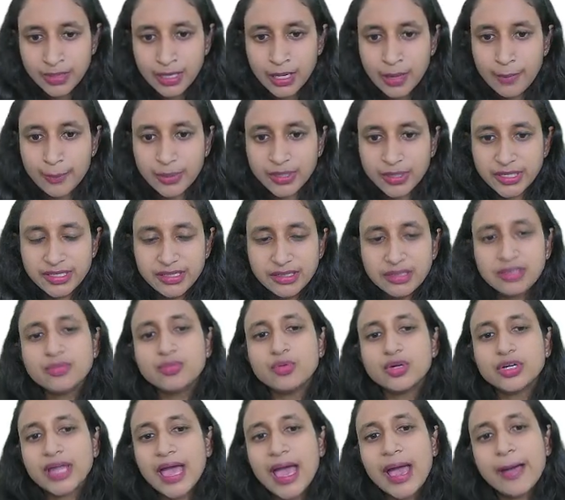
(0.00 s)
But here
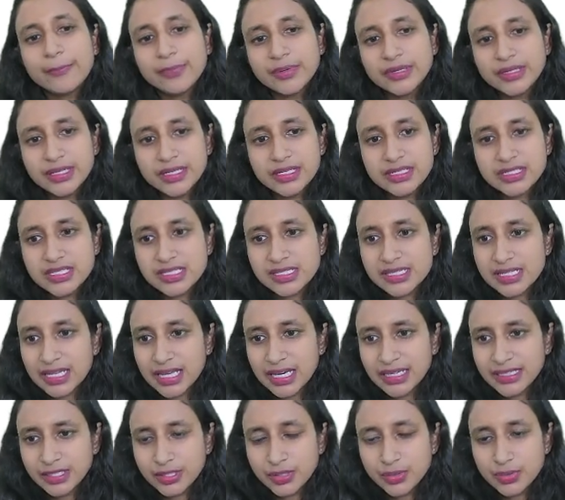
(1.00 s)
what happened is,
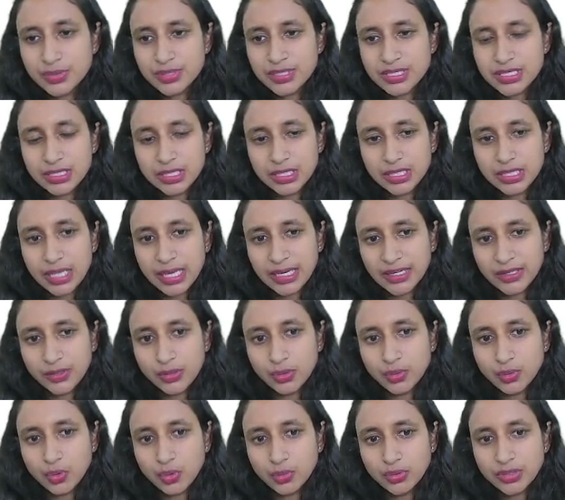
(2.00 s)
like
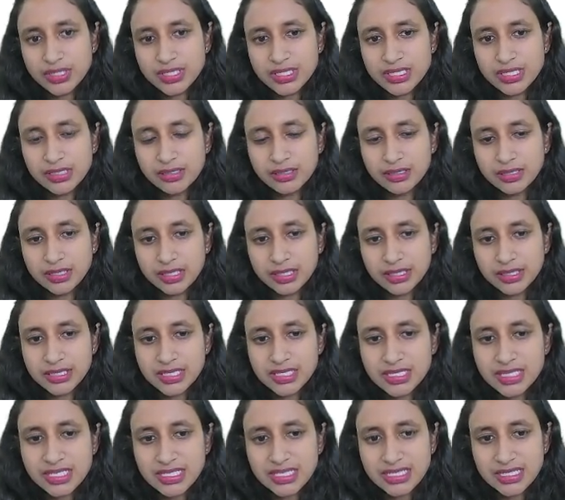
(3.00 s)
you notice here,
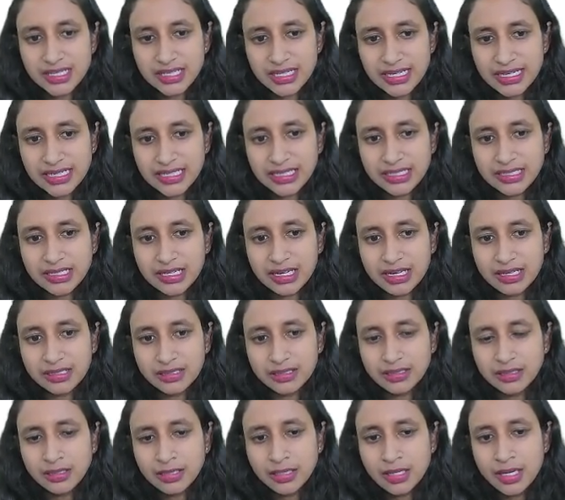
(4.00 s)
this is green in
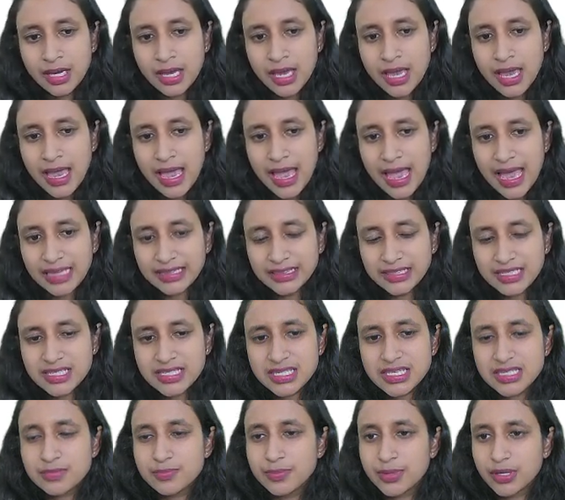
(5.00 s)
color, and this
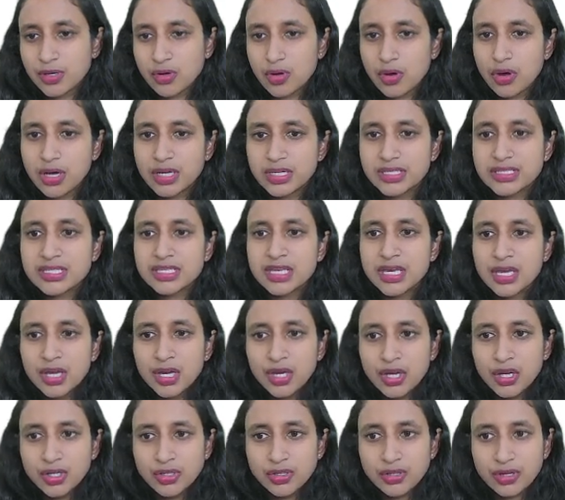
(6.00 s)
is because
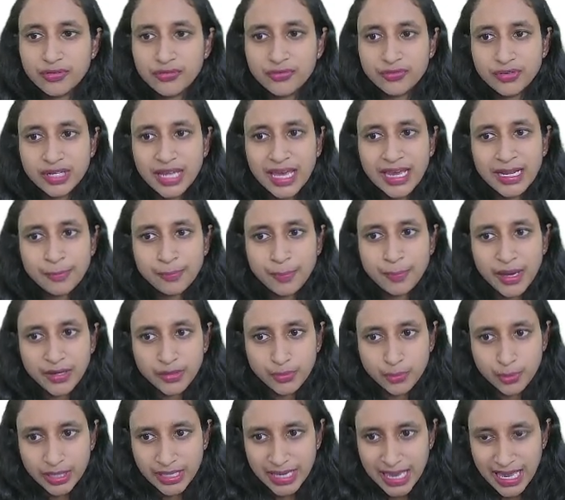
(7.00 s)
your phenyl
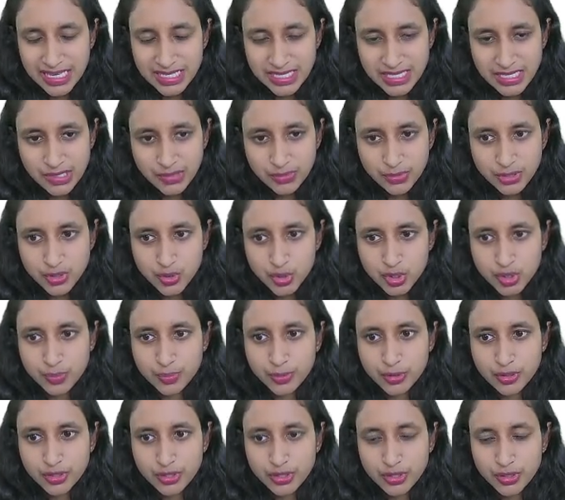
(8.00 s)
pyruvic acid which was
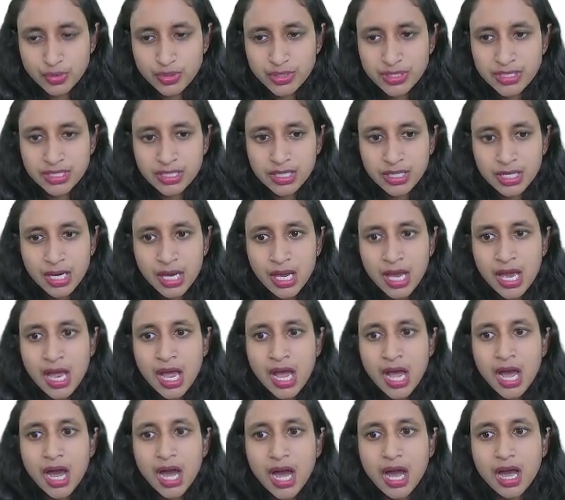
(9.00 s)
produced
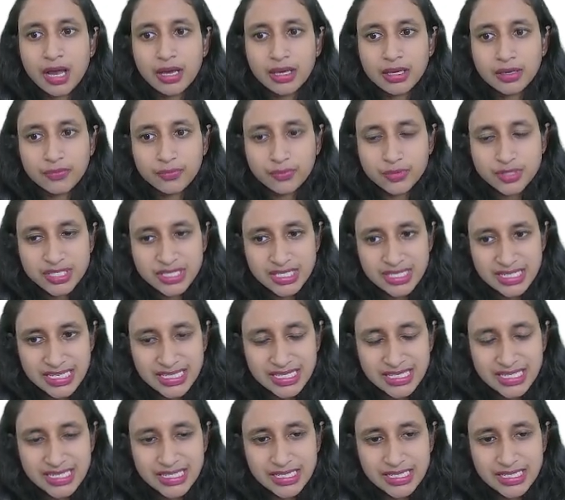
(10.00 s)
was tested